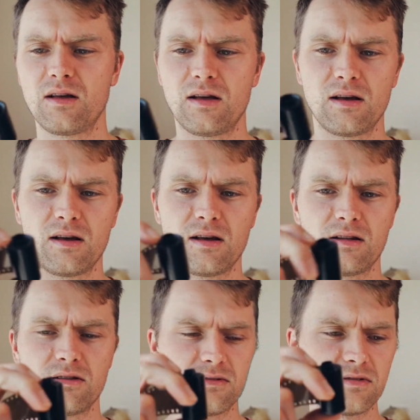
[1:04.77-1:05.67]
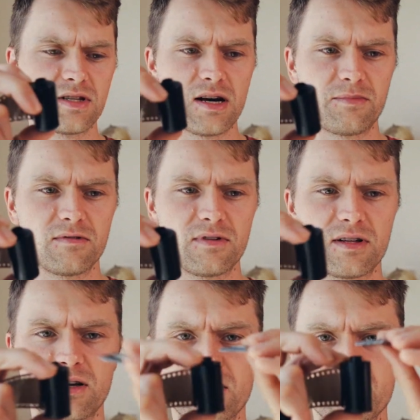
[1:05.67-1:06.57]
and on top of
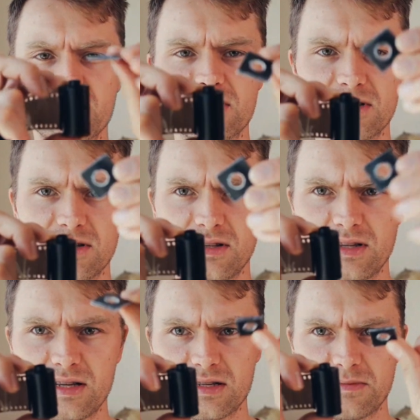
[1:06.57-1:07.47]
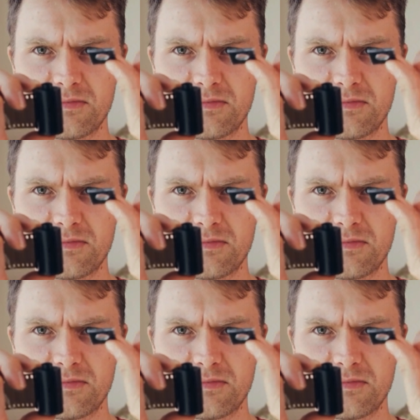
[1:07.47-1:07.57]
it comes this